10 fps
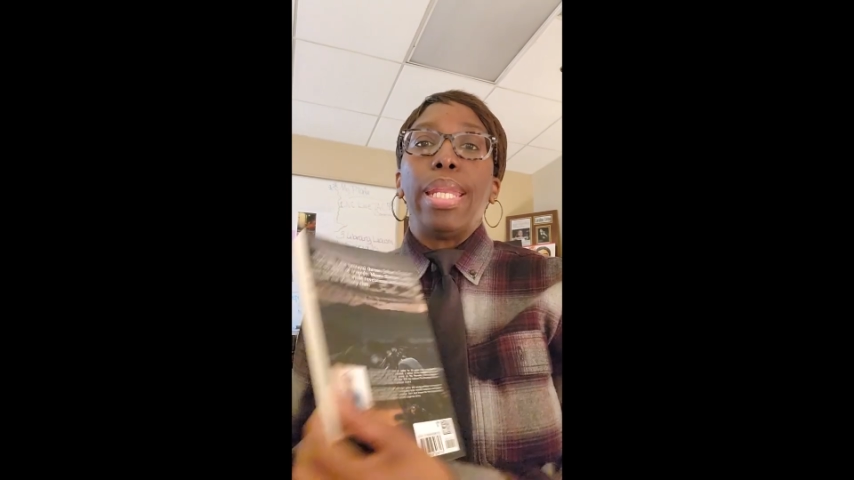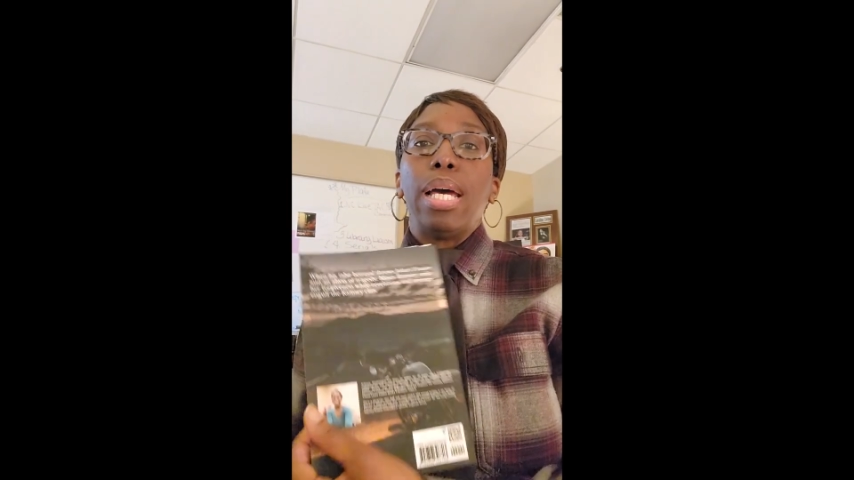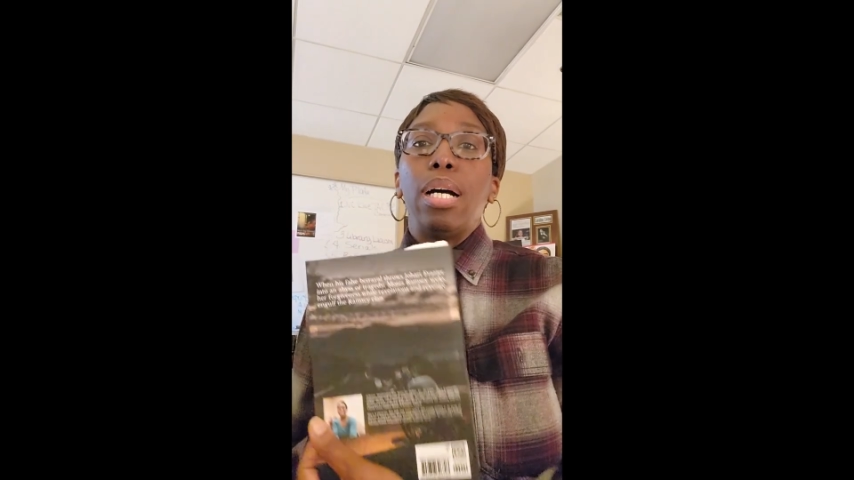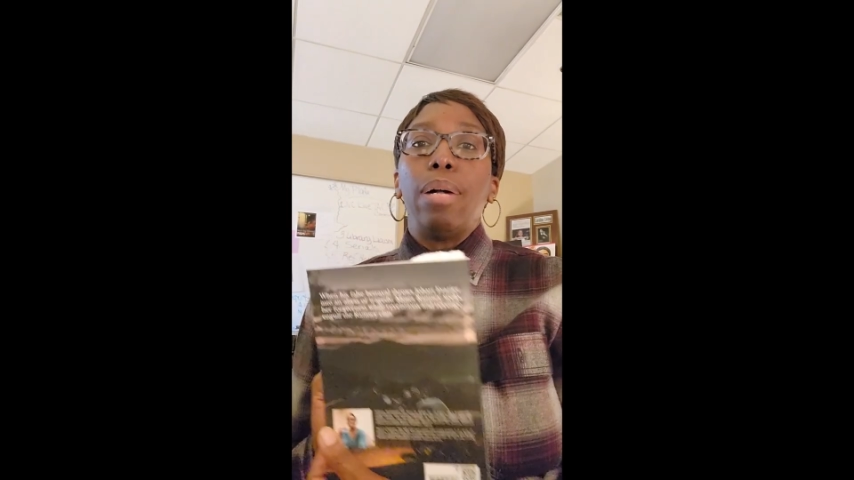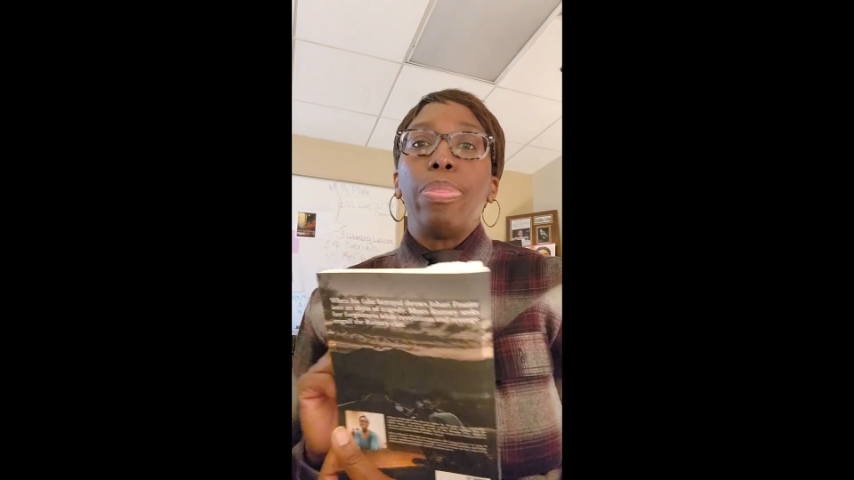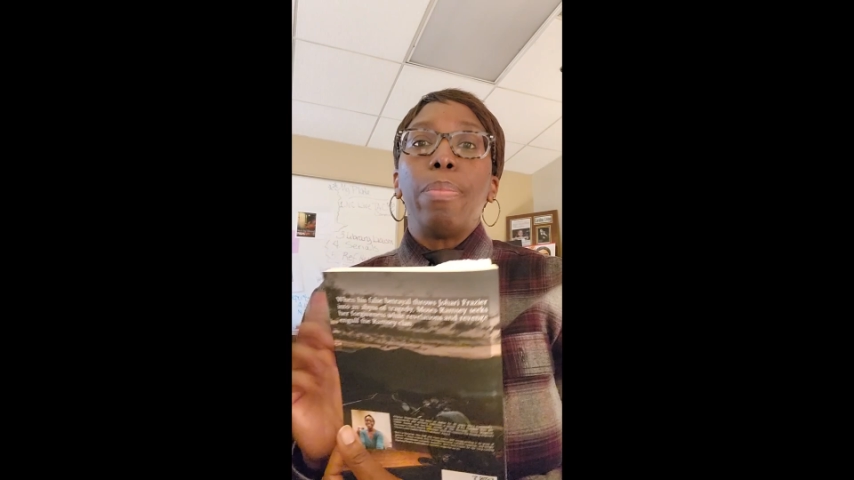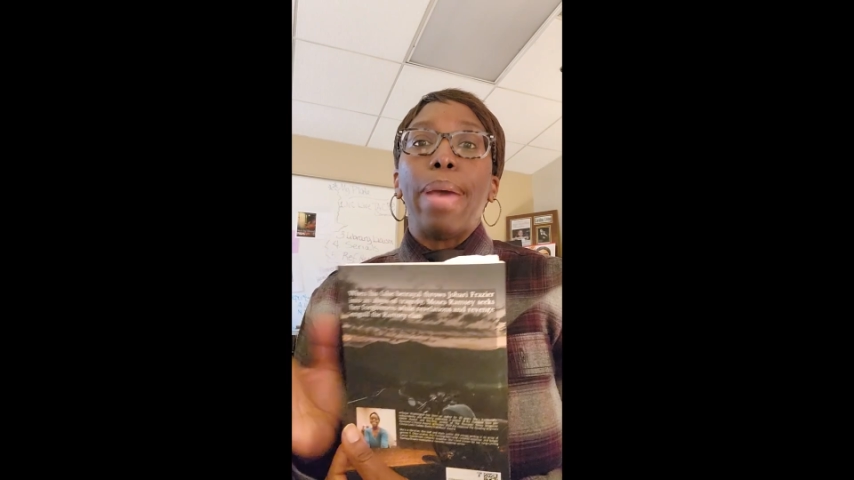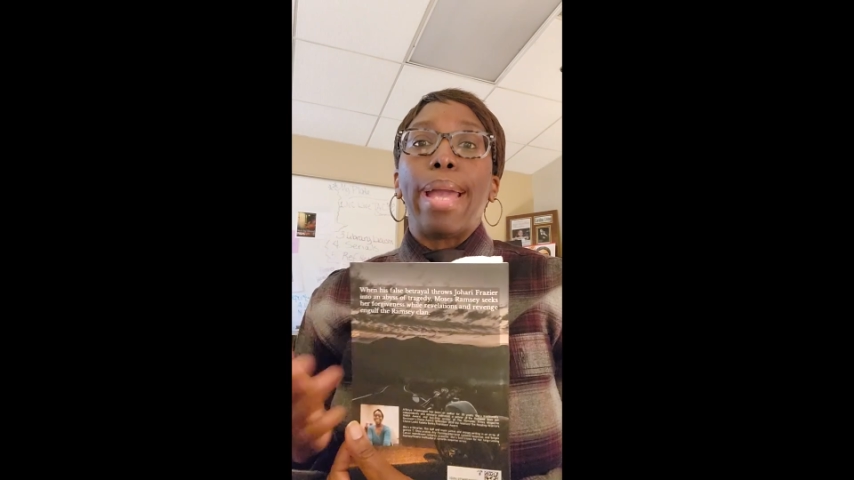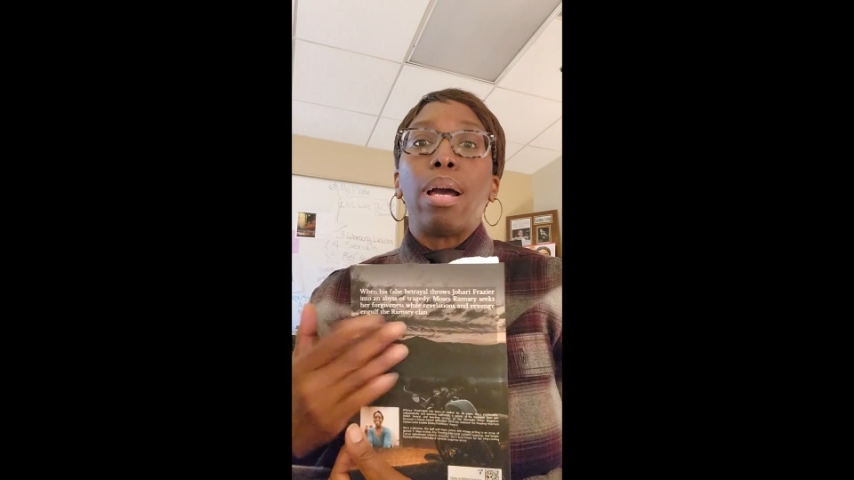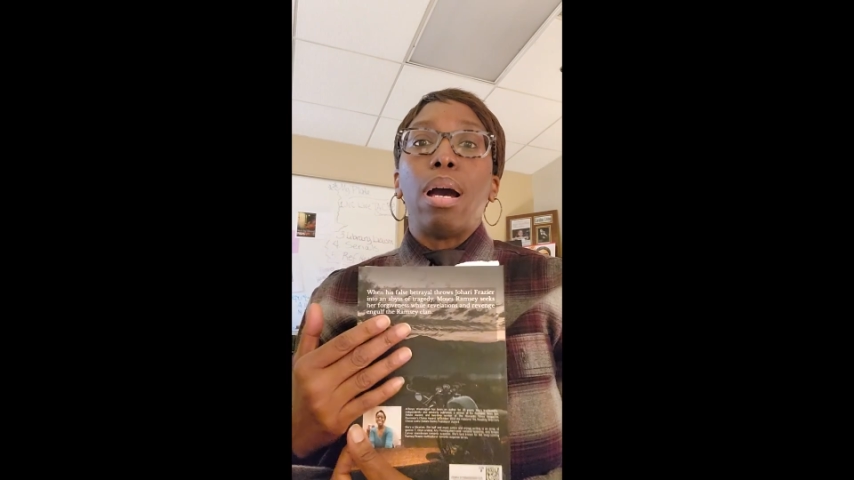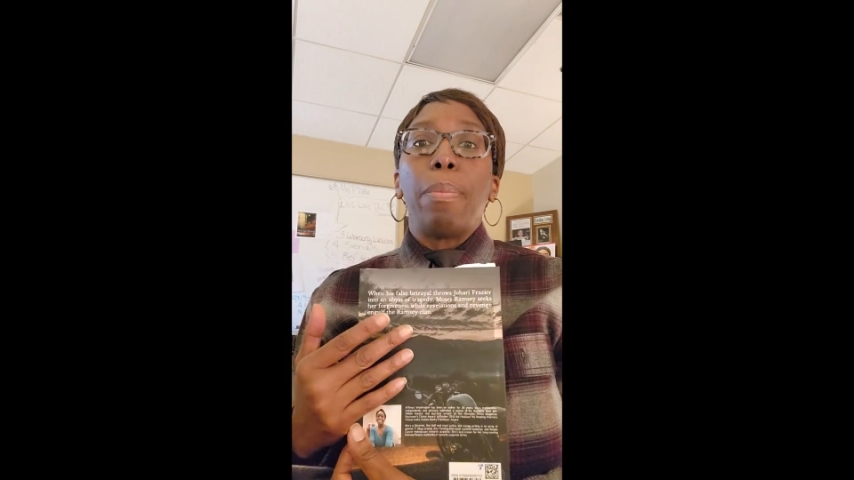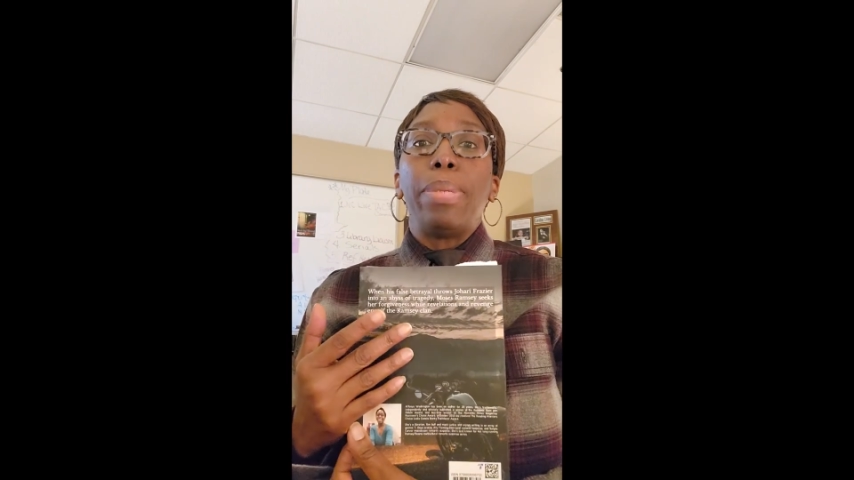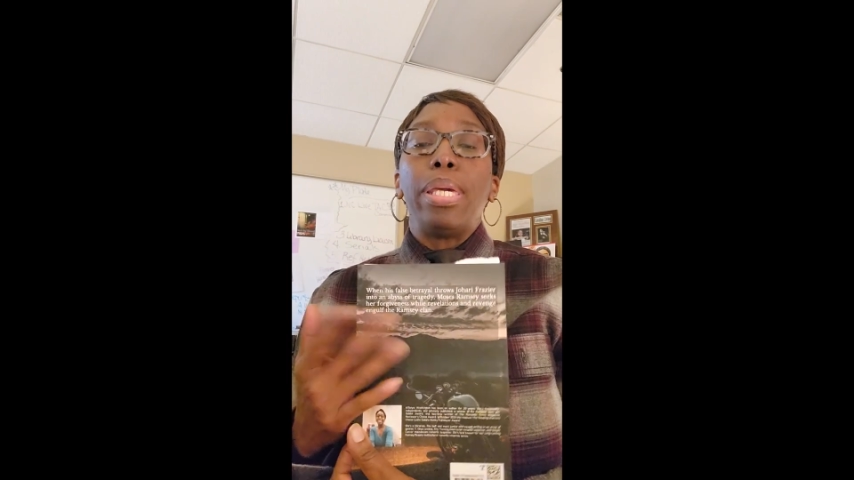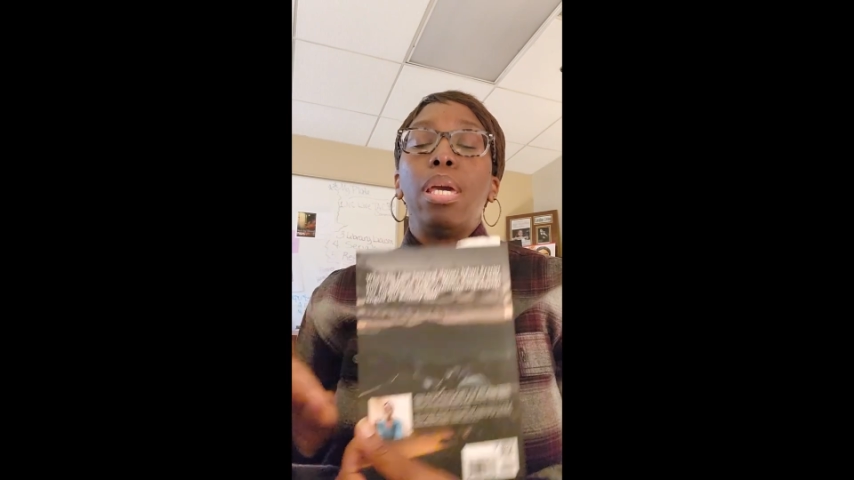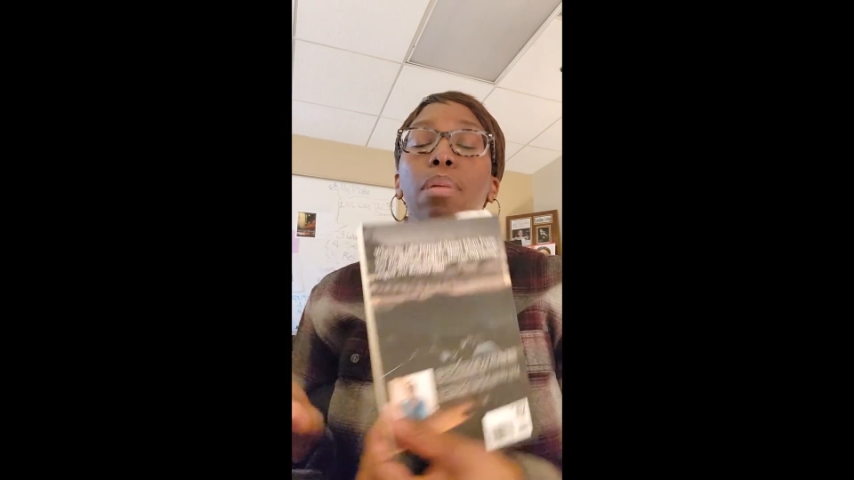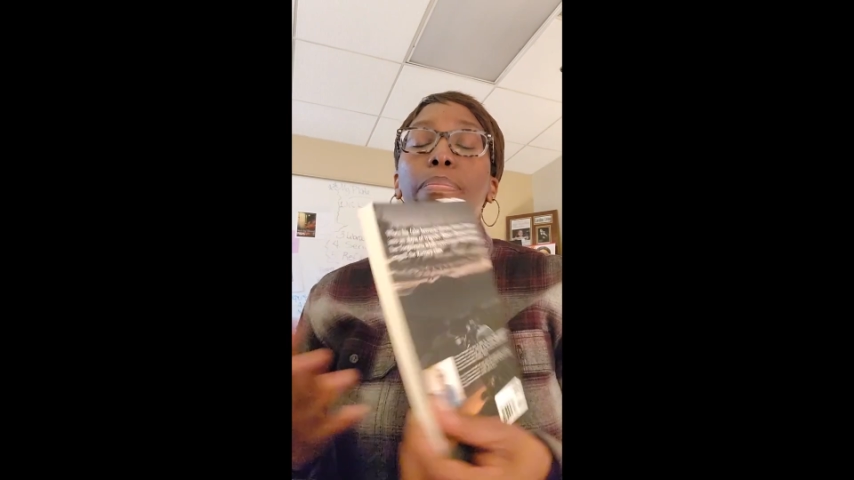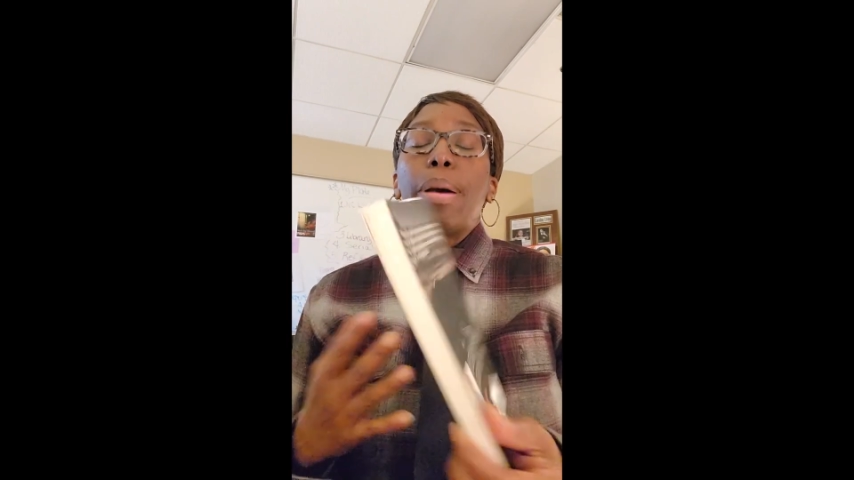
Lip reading: and the back copy,